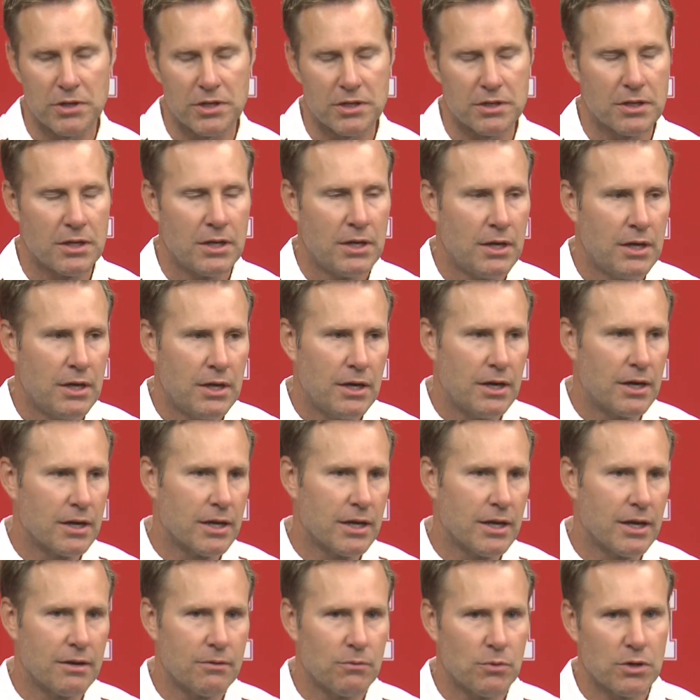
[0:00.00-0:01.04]
And
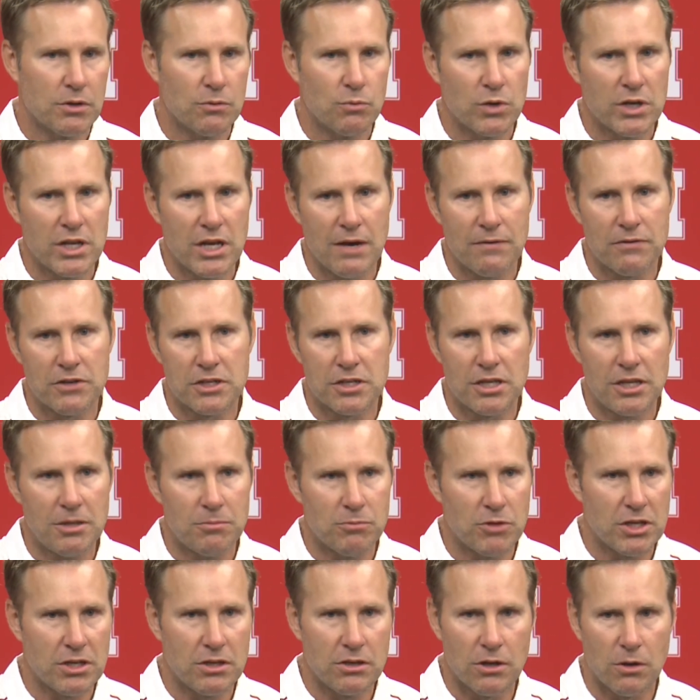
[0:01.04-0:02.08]
again, when you have a
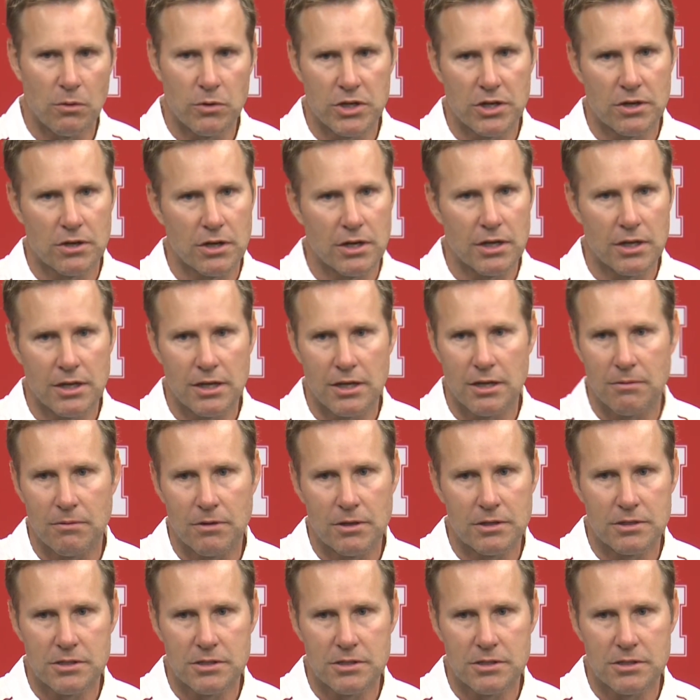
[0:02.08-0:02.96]
team that you know what you're going to get,